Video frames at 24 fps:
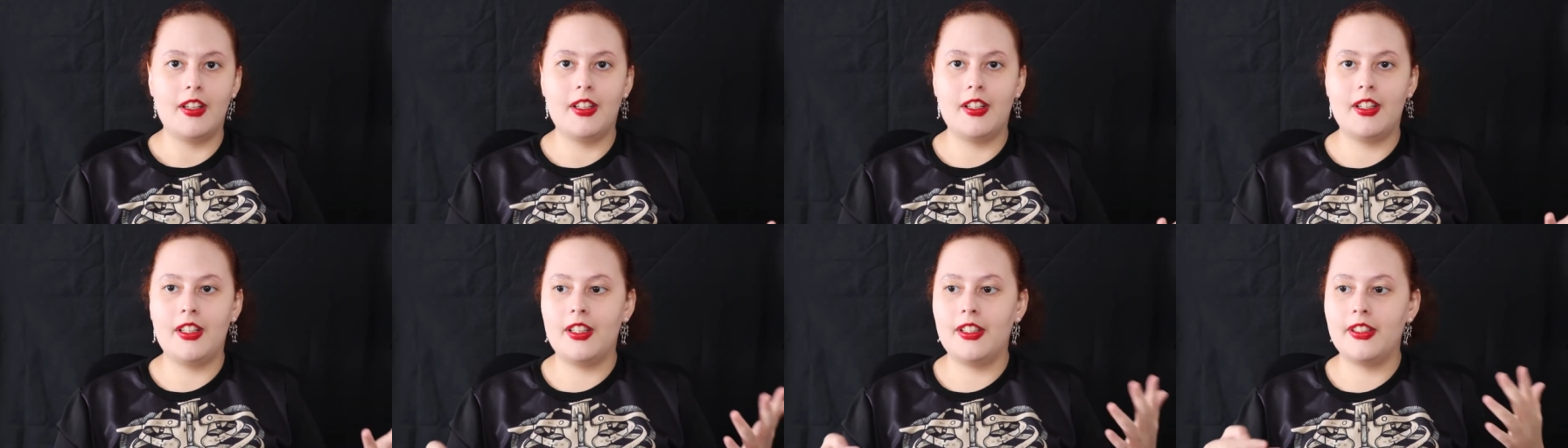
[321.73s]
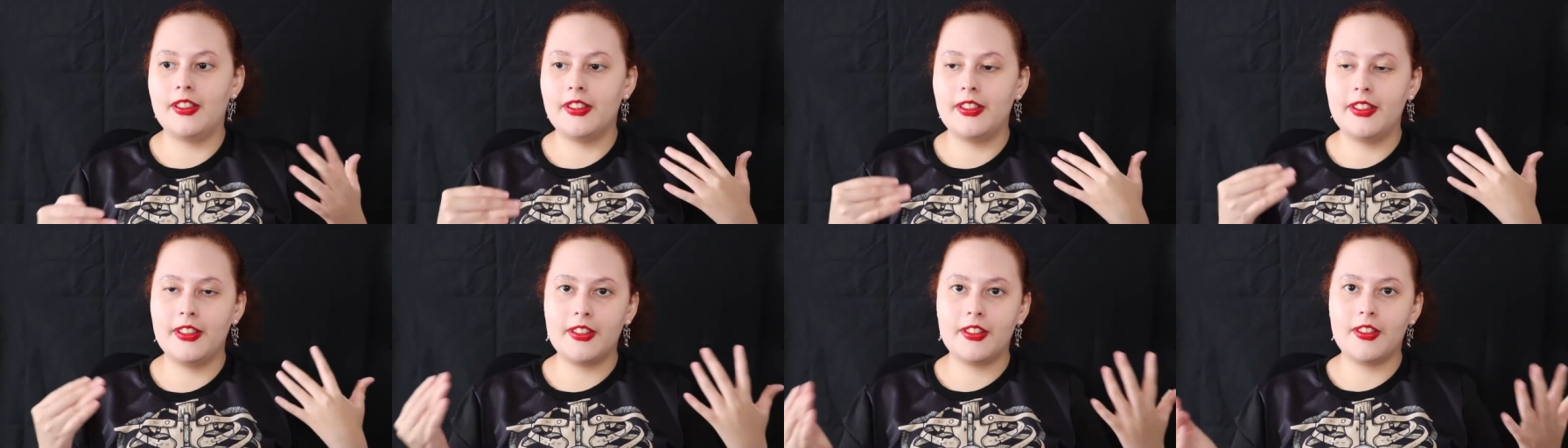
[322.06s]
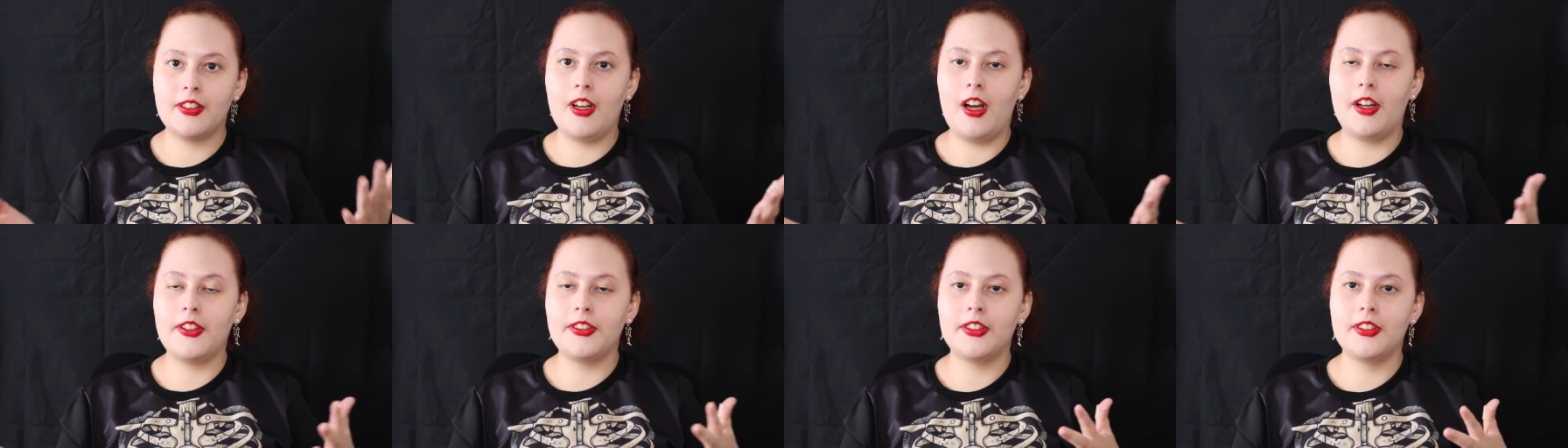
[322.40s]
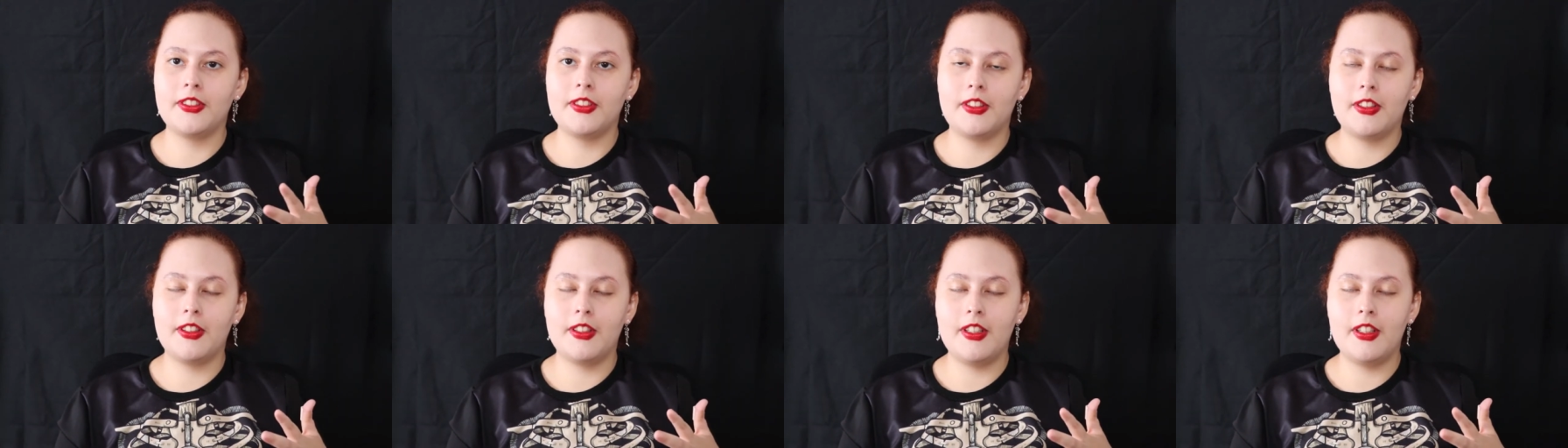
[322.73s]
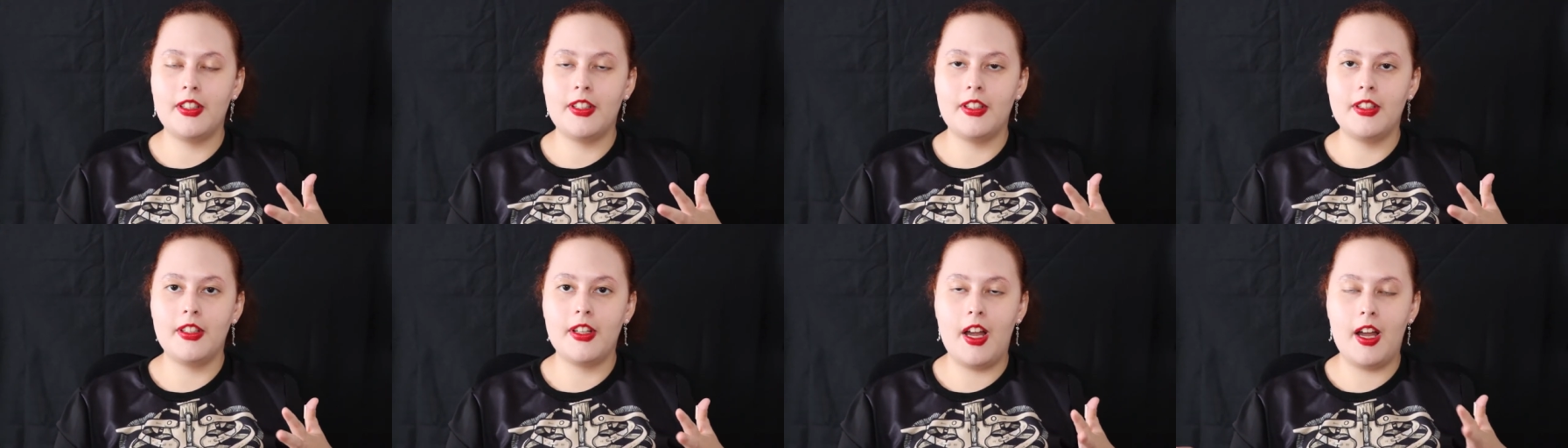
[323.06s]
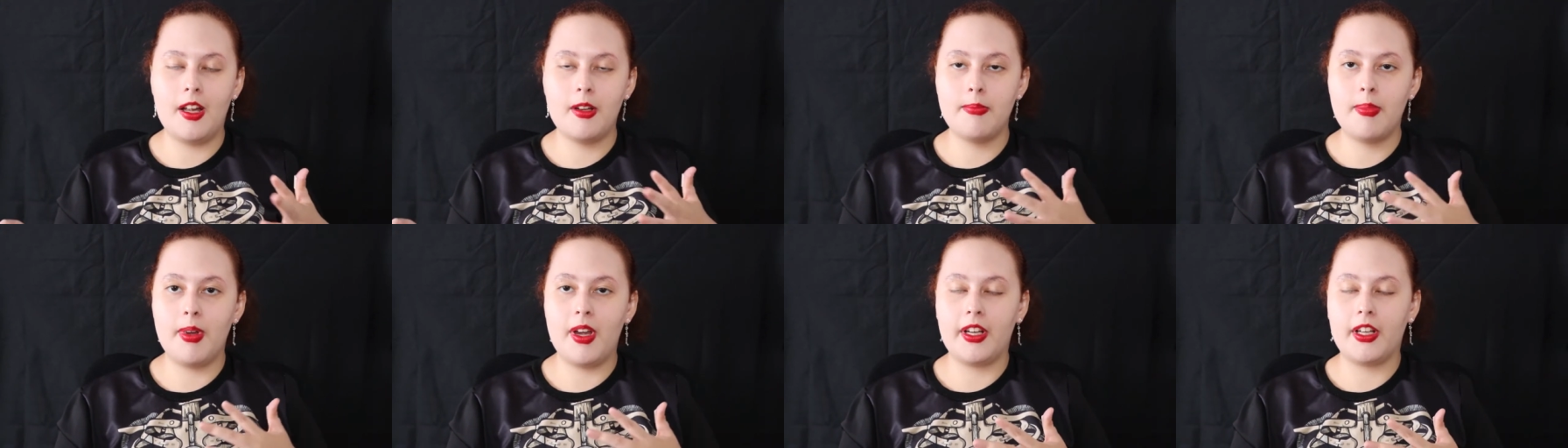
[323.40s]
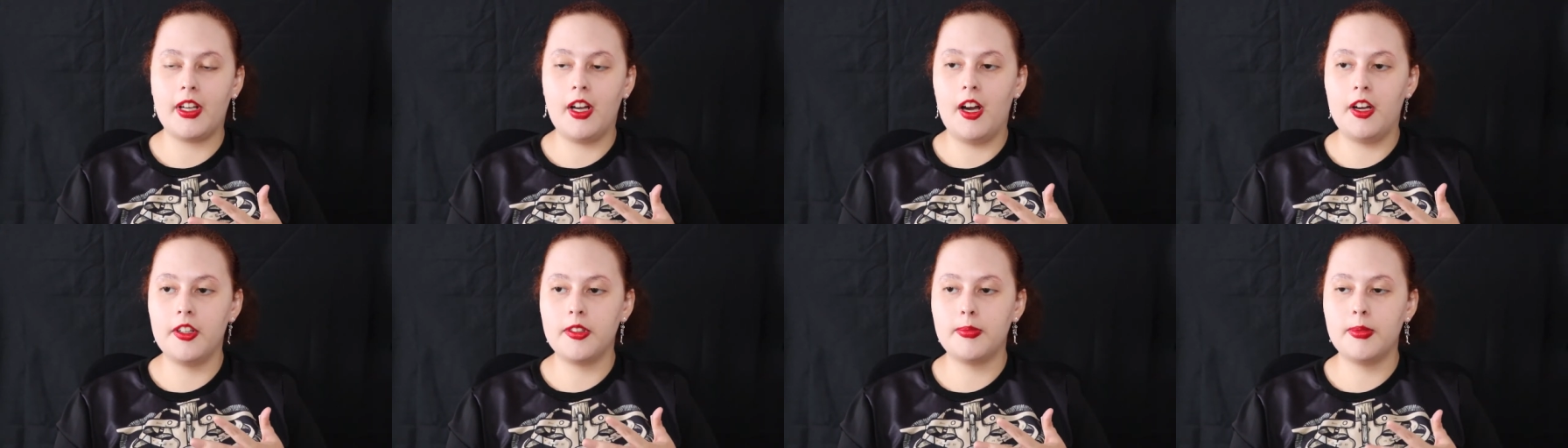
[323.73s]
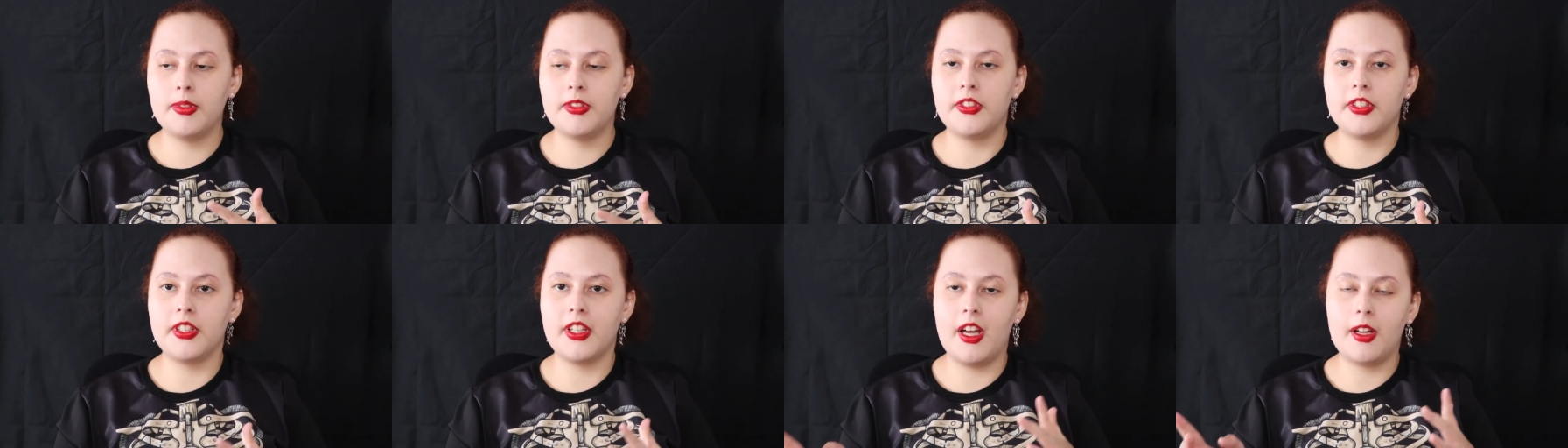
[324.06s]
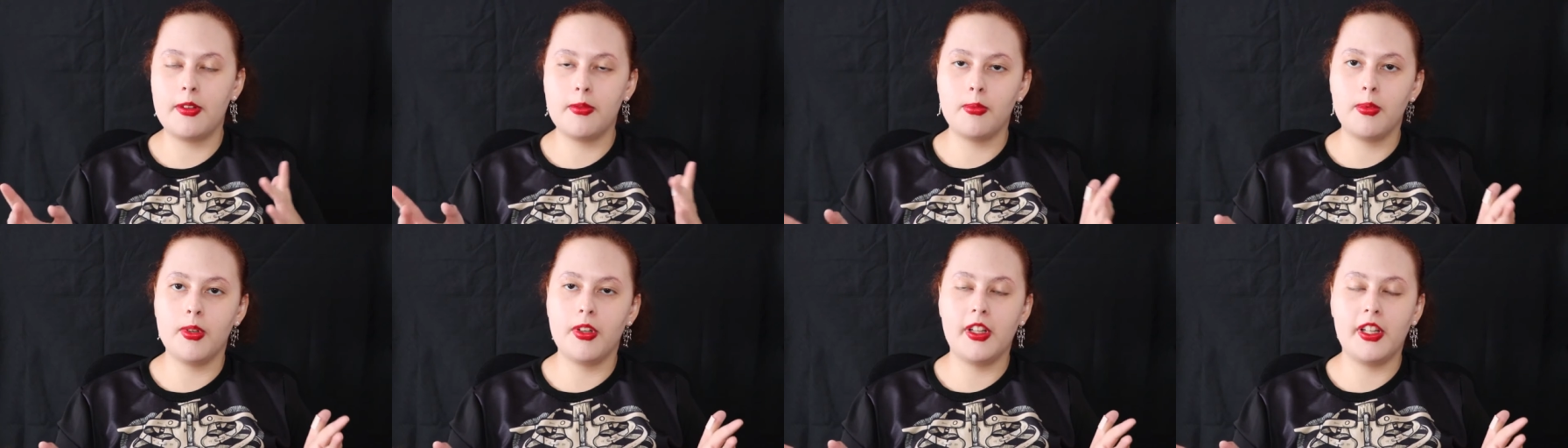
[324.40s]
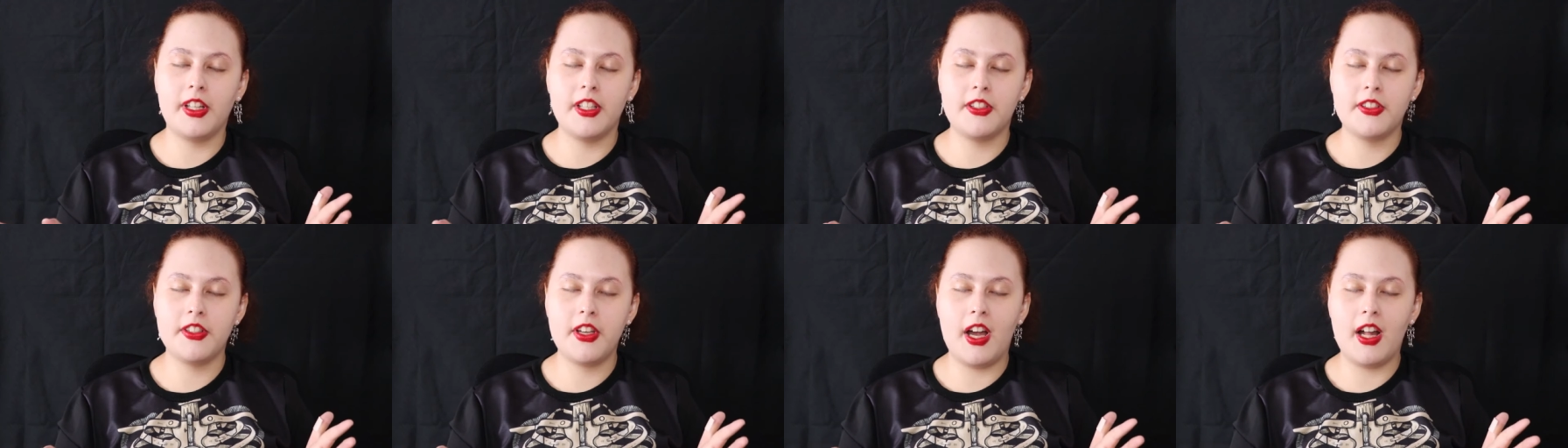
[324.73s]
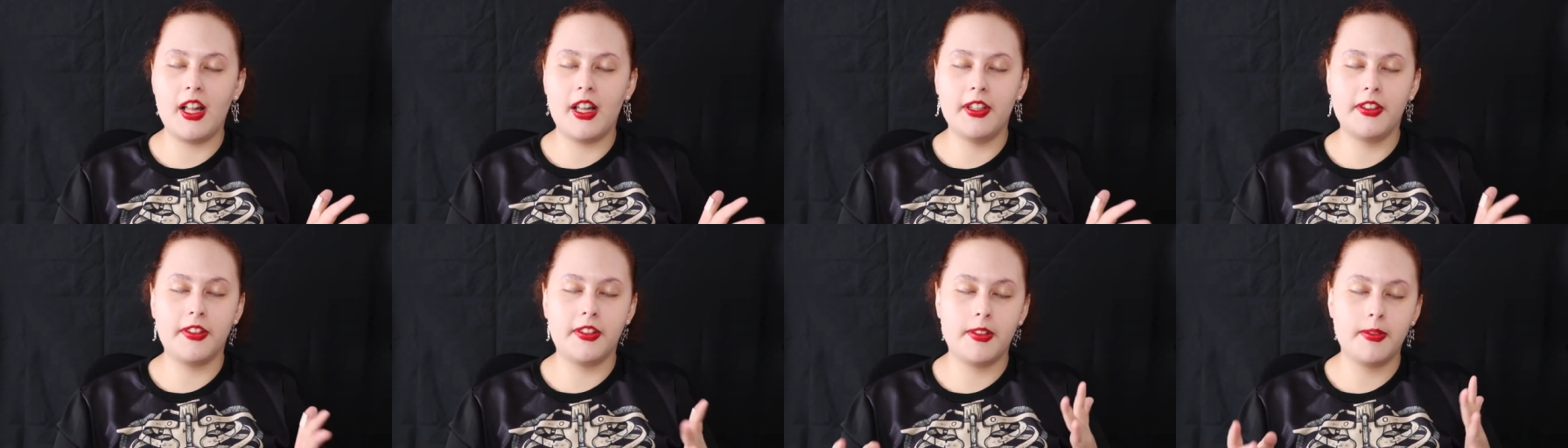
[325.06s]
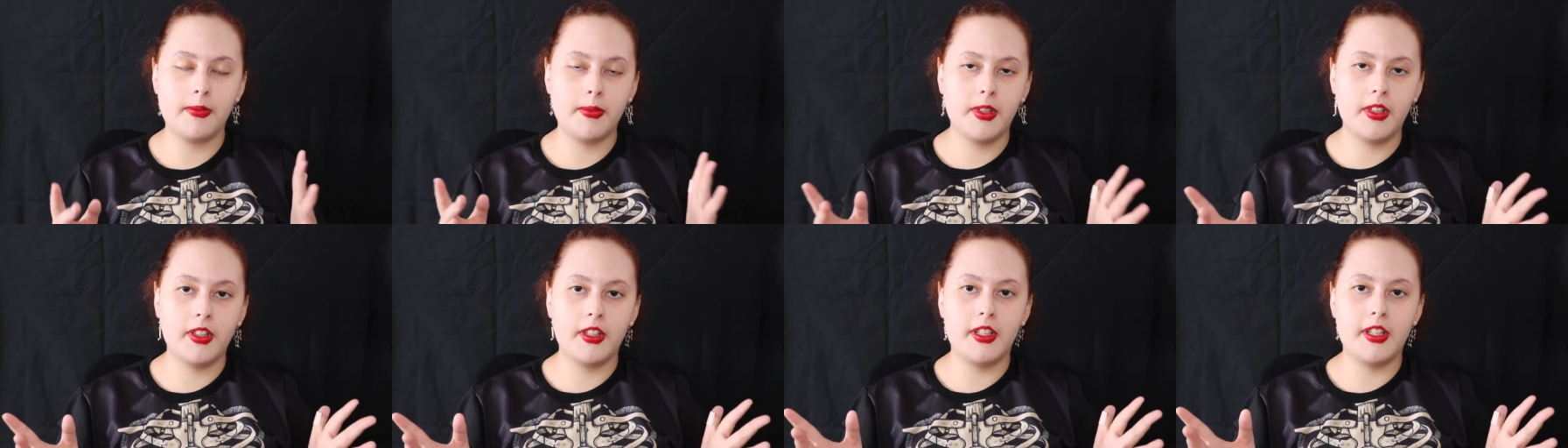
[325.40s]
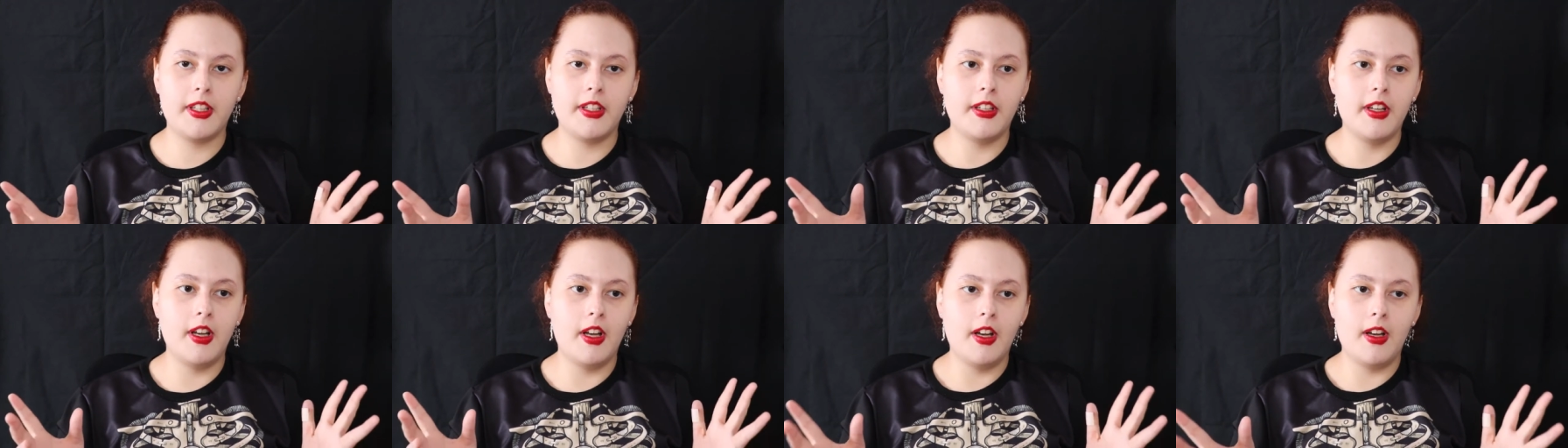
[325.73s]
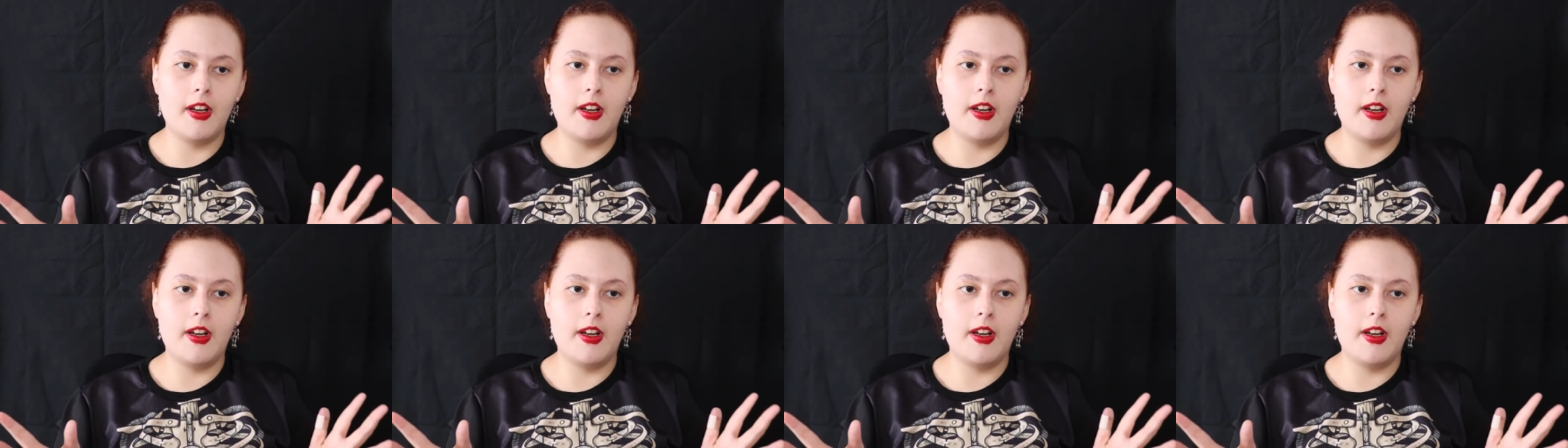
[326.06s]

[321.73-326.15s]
and this causes the henpecked husband to get really jealous and really